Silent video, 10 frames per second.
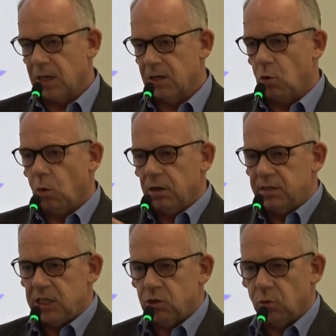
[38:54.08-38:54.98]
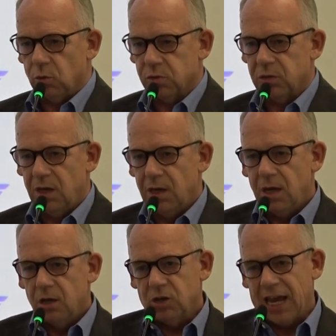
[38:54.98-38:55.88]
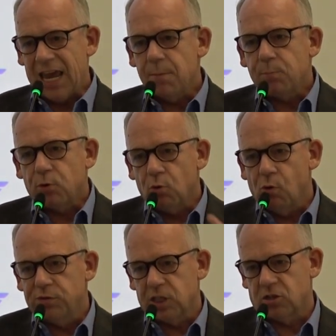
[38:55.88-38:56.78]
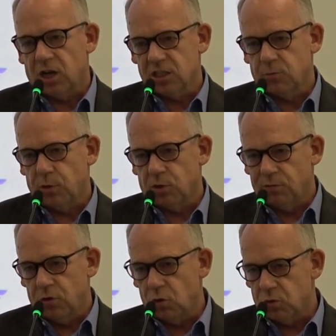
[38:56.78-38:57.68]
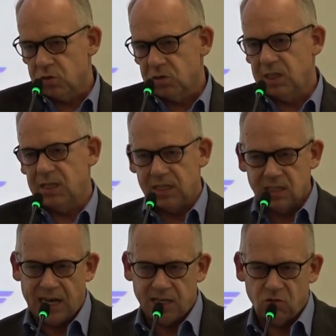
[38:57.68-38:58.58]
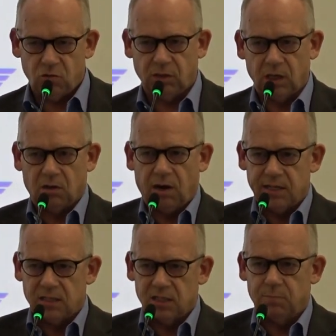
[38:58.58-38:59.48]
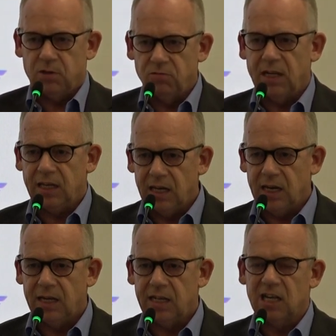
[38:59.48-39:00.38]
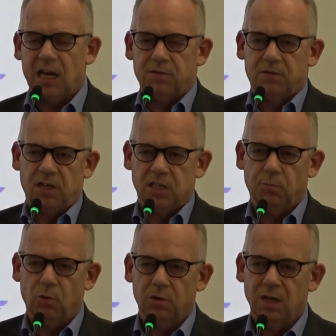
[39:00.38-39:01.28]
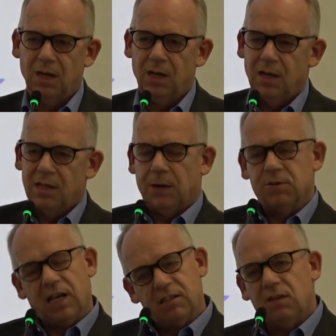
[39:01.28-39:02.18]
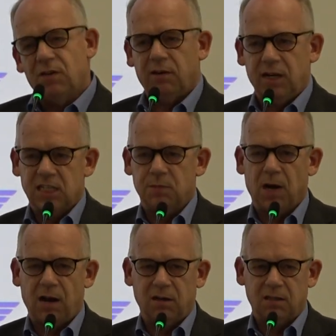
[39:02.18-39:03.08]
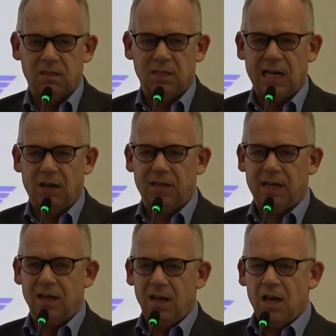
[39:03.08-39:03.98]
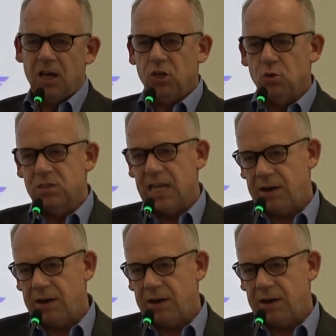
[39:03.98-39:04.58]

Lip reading: tools to improve the transport of goods, in this case during a crisis, but really in any type of transport. That was actually very inspiring to see how they used their